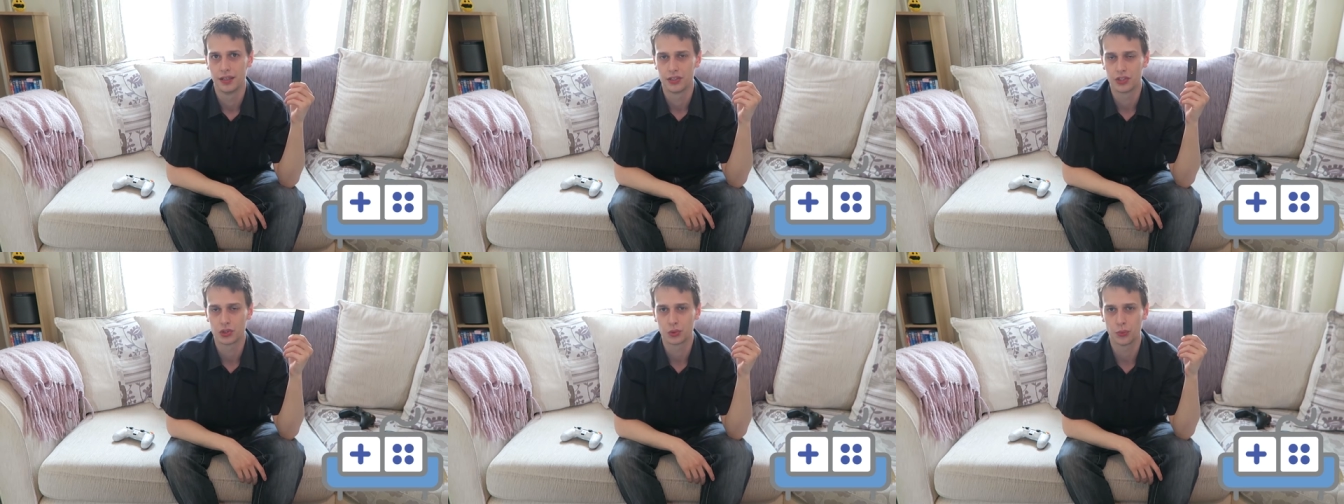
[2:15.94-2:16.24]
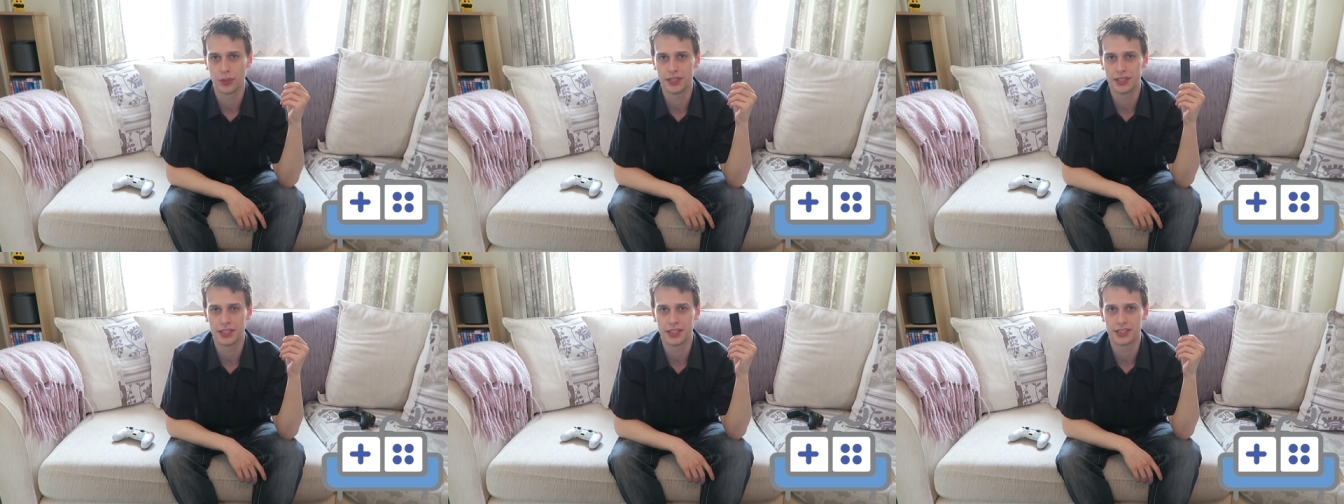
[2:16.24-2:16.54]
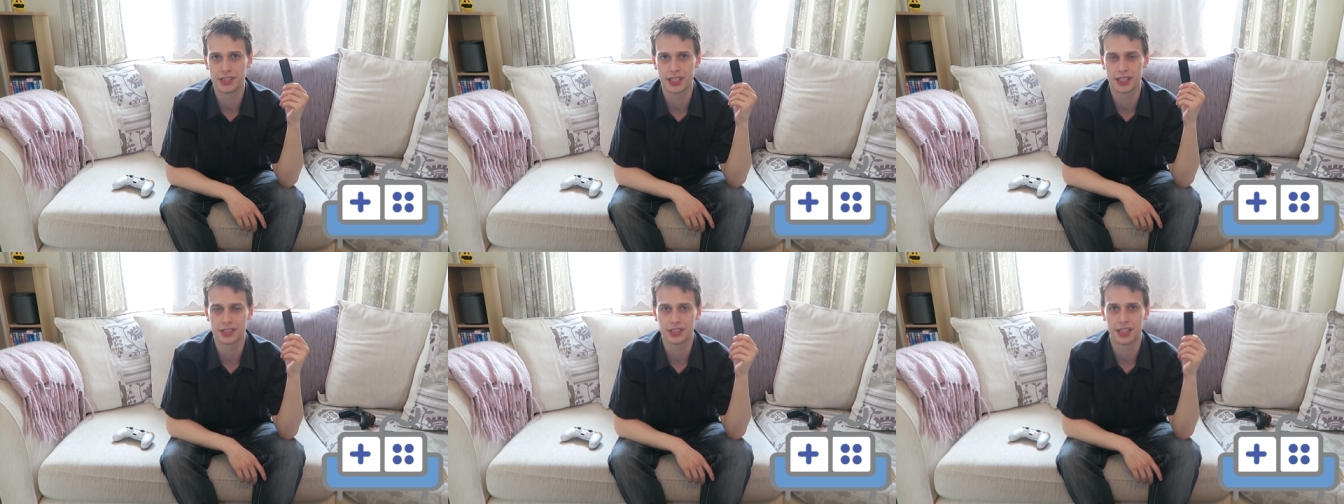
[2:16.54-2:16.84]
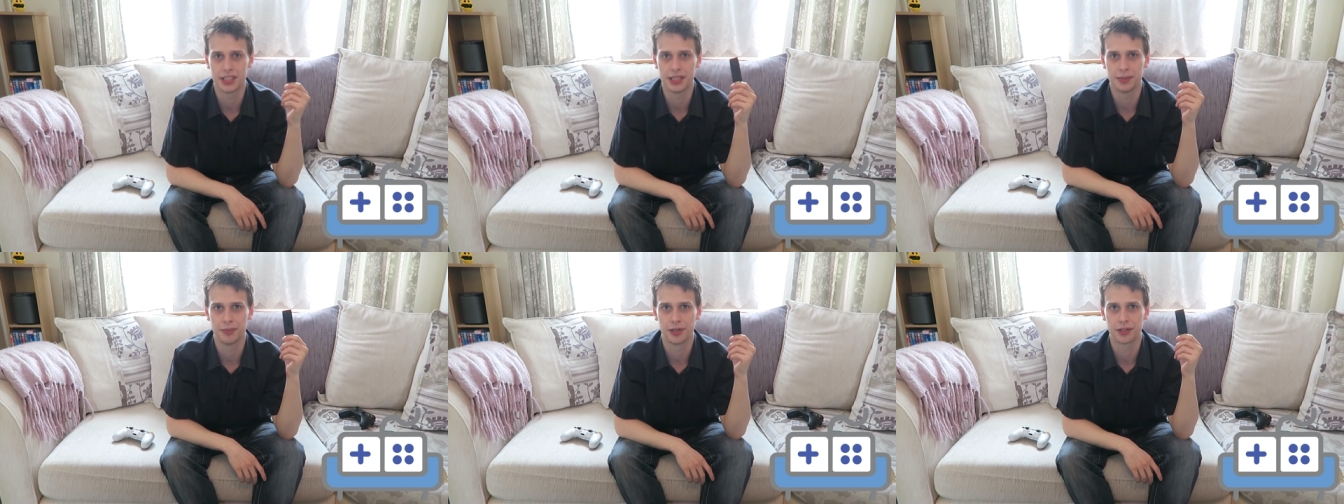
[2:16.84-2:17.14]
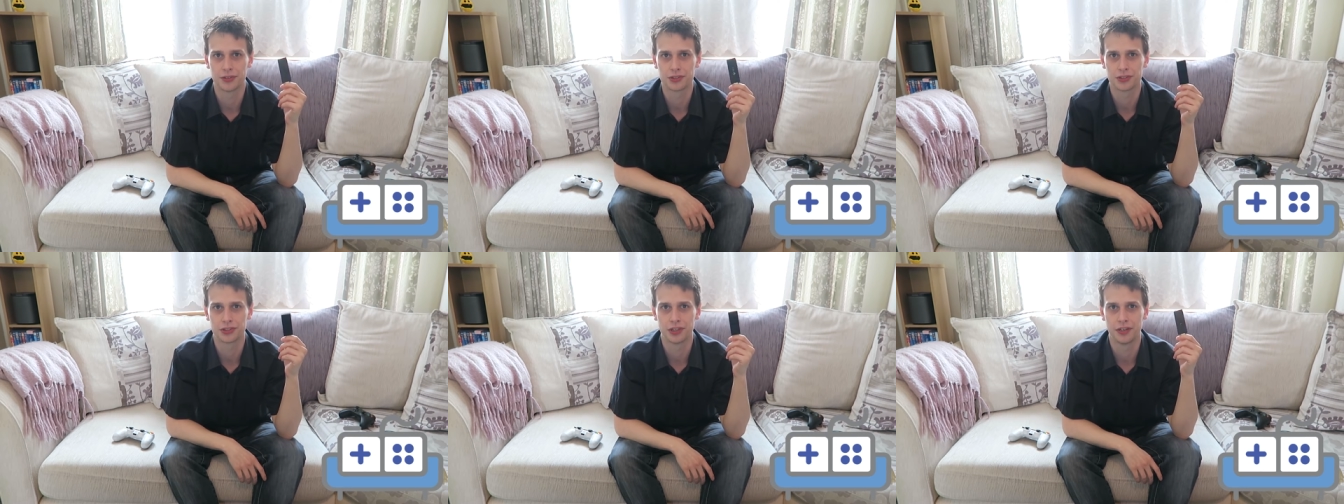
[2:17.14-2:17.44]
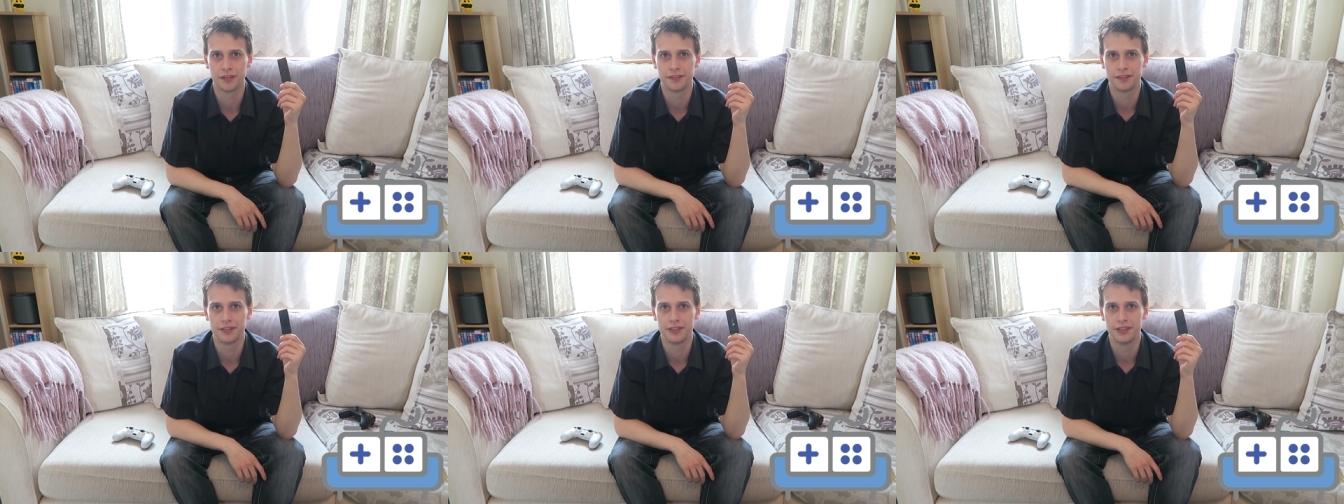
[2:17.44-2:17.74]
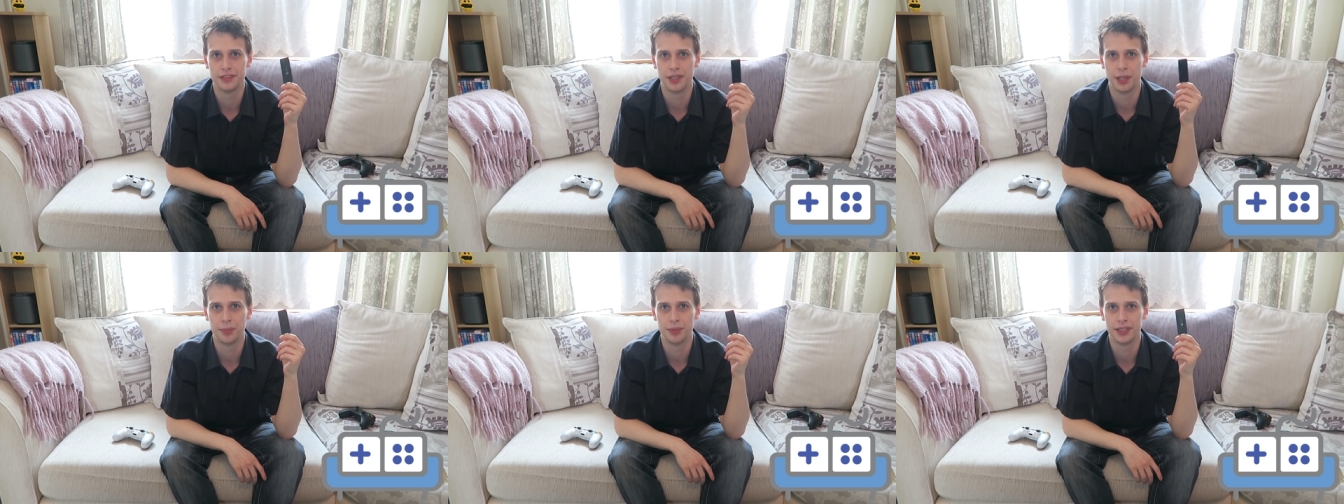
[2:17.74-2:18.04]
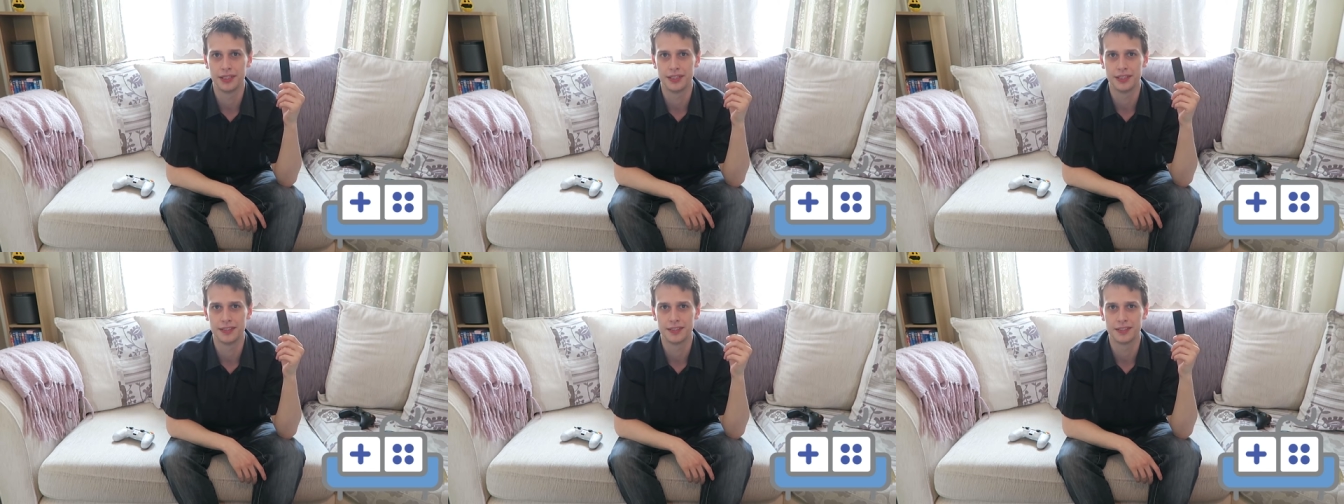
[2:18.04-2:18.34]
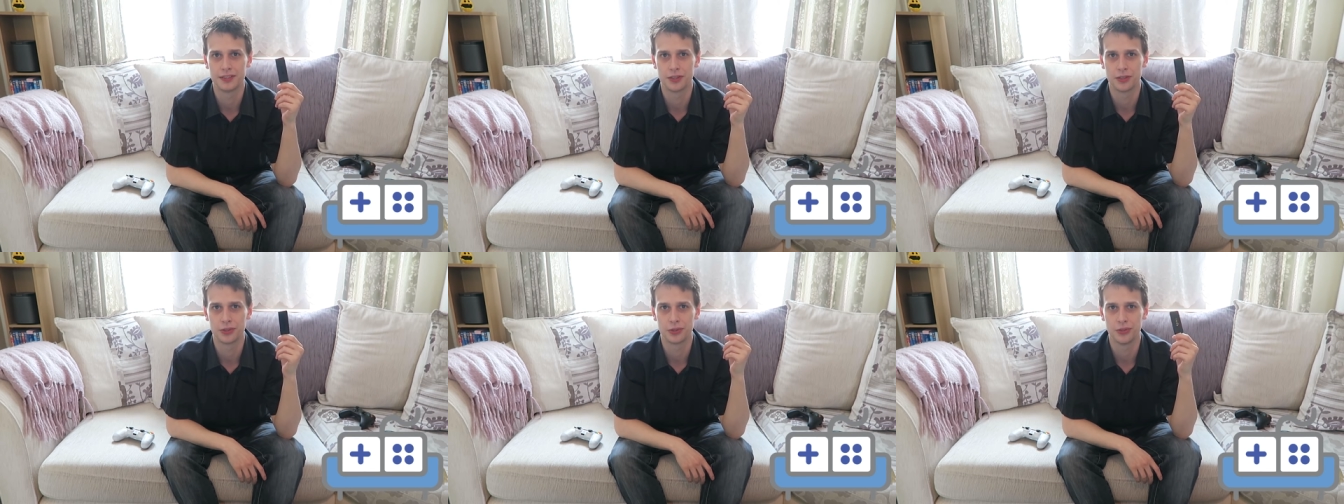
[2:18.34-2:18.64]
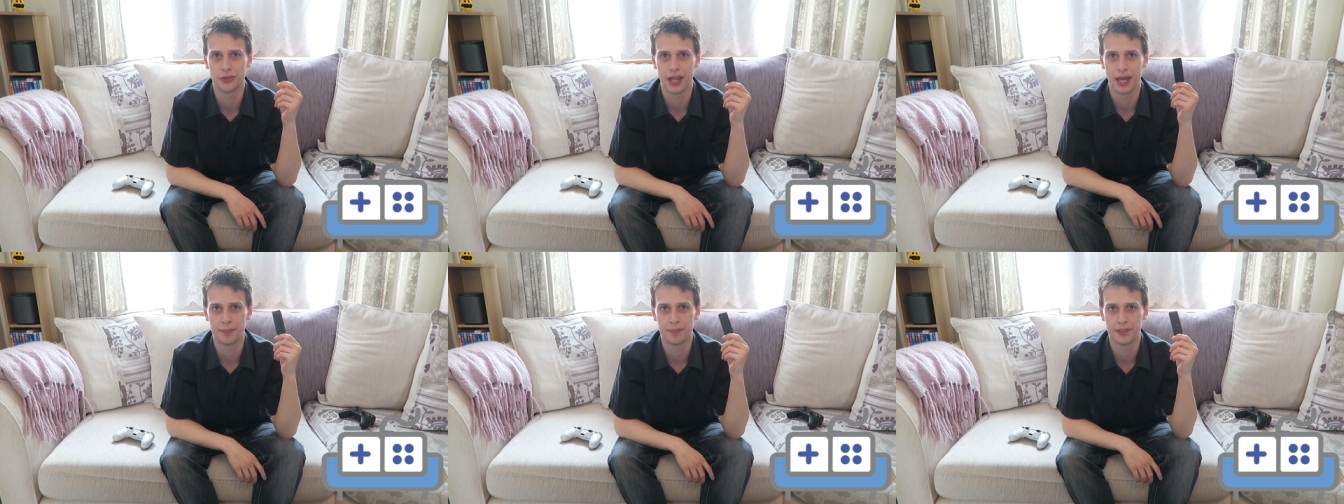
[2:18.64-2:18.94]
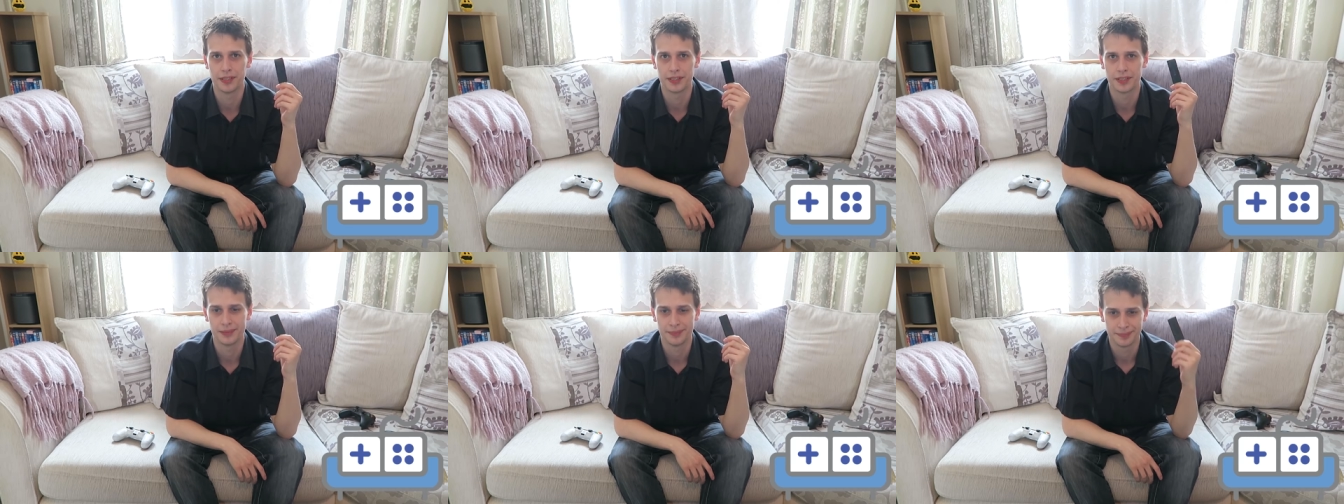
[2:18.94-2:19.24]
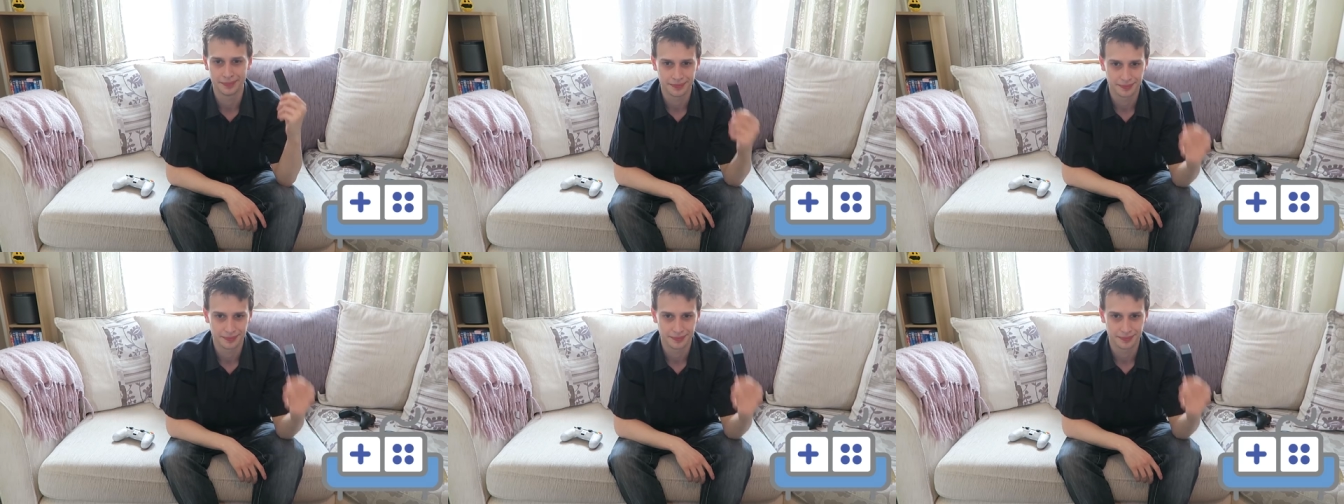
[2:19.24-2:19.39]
It's 2016, Microsoft. Nobody needs a dongle that big.